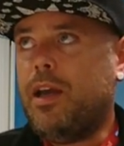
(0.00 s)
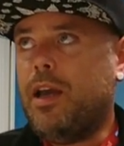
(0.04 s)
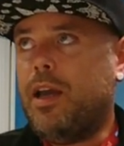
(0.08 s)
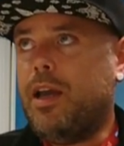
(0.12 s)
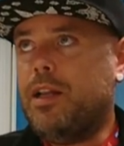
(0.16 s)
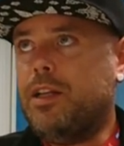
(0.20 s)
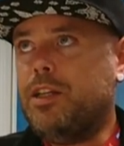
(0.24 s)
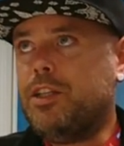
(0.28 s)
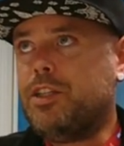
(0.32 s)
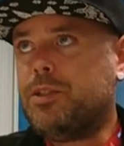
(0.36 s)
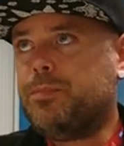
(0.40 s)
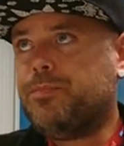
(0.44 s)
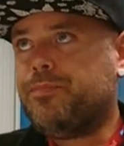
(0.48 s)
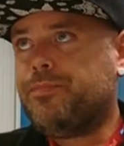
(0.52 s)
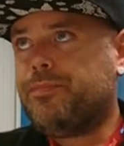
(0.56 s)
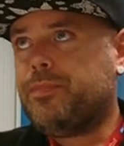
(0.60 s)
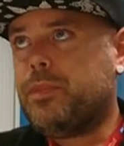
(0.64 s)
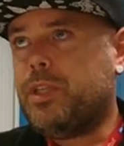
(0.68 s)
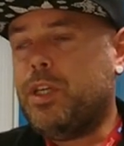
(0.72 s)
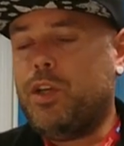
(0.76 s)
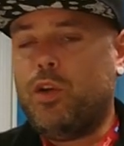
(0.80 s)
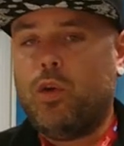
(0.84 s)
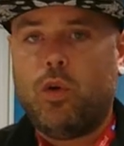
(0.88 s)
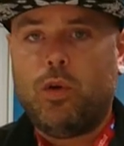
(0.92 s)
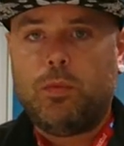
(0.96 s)
And,
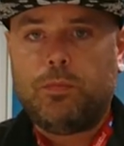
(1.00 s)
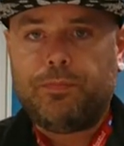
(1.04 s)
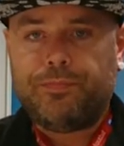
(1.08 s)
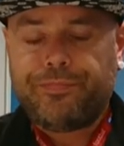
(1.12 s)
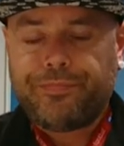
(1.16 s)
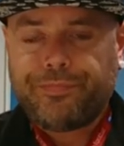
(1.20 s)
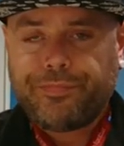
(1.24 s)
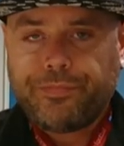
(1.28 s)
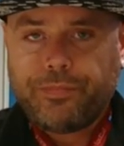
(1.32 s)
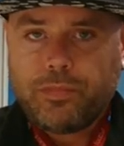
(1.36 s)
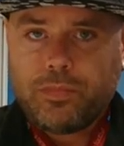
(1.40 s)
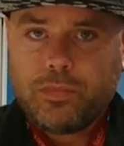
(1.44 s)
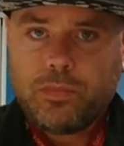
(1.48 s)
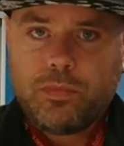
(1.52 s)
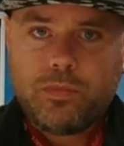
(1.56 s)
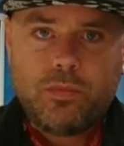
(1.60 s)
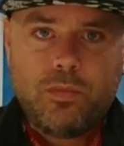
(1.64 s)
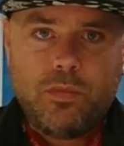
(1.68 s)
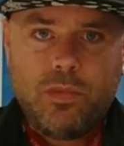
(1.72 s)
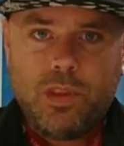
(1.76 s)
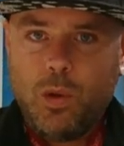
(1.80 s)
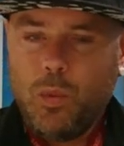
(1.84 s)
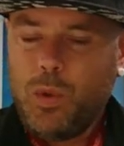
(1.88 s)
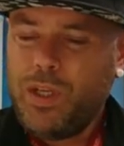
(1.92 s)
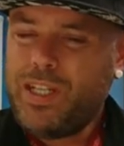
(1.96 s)
you know,
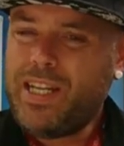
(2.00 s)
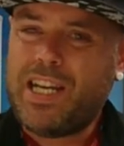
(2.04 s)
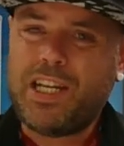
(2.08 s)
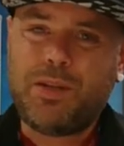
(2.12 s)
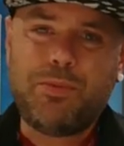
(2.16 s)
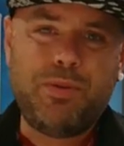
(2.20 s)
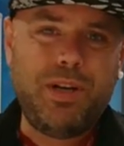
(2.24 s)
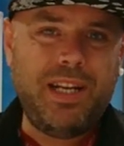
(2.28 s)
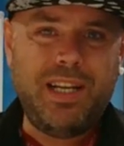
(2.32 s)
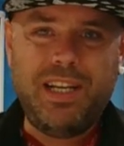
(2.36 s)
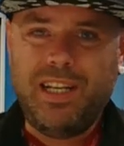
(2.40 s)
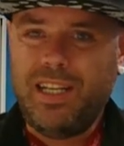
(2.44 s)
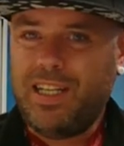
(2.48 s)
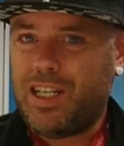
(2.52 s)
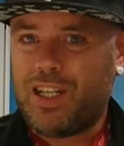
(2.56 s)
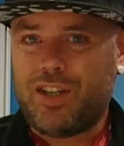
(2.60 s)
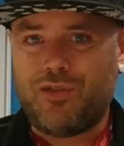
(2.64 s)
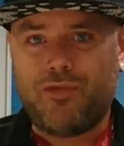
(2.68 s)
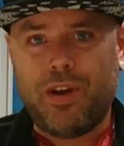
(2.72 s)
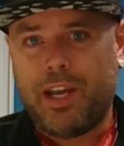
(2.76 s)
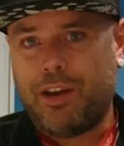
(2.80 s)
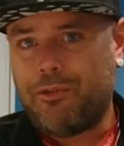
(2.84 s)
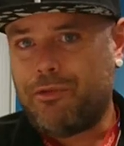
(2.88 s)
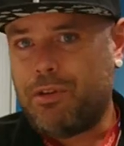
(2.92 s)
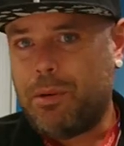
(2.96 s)
we desperately need a
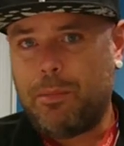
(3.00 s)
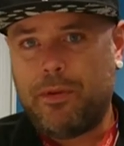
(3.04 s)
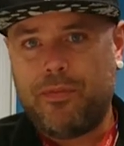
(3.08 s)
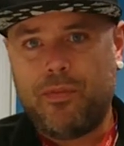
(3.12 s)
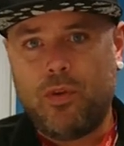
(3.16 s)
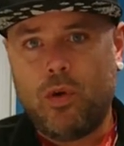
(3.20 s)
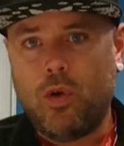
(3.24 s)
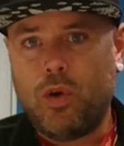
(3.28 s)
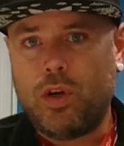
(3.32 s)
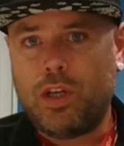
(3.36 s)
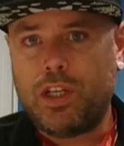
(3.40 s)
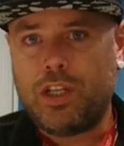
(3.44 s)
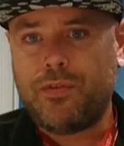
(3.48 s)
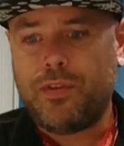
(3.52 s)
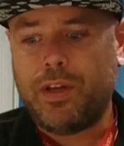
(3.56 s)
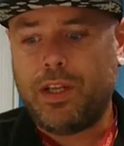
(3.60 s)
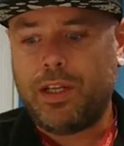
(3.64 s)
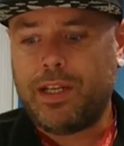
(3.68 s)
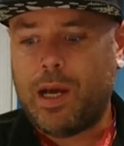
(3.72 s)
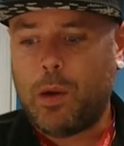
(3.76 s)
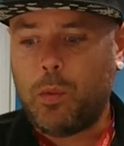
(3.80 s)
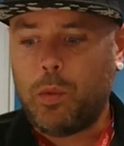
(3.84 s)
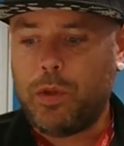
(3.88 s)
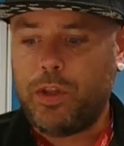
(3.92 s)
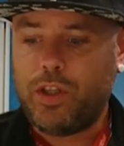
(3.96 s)
striker in before
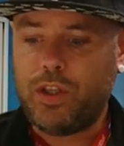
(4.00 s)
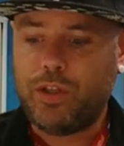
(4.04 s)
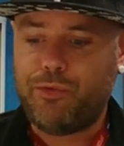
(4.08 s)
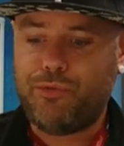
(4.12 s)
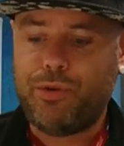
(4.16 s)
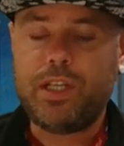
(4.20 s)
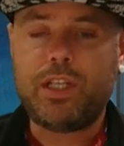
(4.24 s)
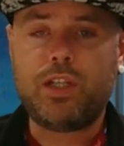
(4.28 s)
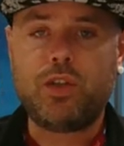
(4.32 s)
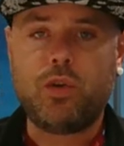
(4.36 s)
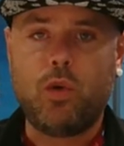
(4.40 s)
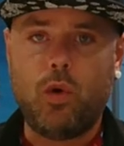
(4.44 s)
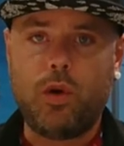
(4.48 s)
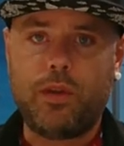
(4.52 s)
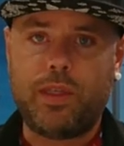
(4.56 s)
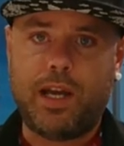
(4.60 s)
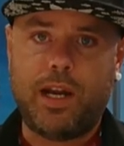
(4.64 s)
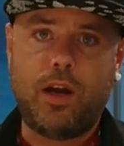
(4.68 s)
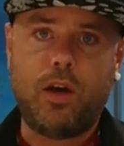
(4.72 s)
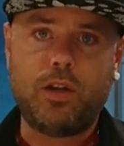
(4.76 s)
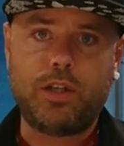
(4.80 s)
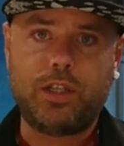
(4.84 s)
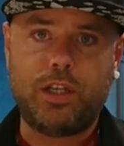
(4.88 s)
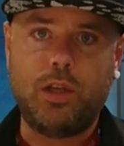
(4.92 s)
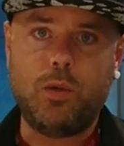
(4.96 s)
Huddersfield. Now, when there is talk
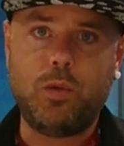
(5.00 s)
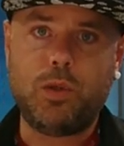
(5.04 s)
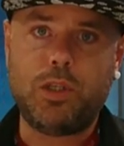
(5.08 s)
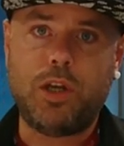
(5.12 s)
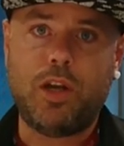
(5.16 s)
that Hossler